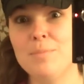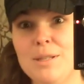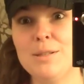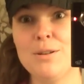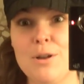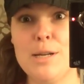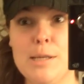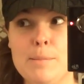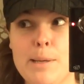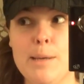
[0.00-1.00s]
to be
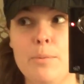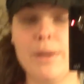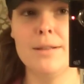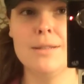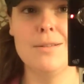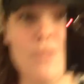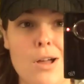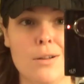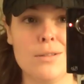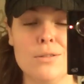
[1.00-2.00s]
starting my pregnancy
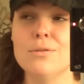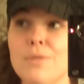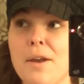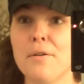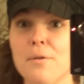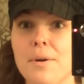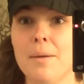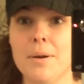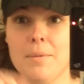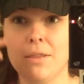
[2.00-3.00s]
vlog soon. I don't know when
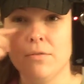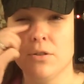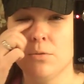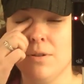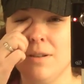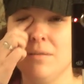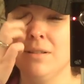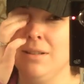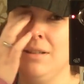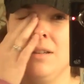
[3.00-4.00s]
I'm going to make the first one.
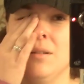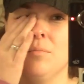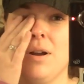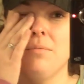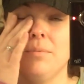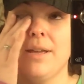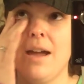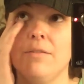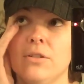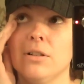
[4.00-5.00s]
Probably
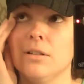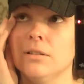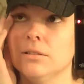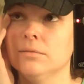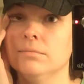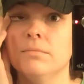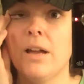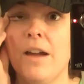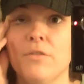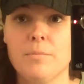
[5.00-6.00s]
after
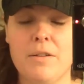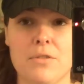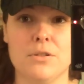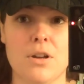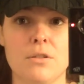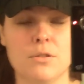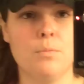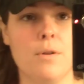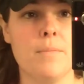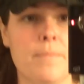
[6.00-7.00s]
after my first doctor's
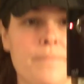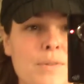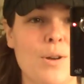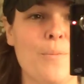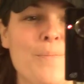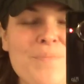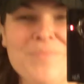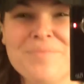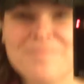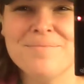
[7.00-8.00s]
appointment. So,
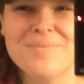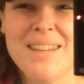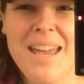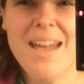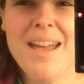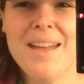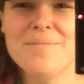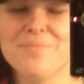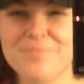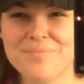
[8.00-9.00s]
yay!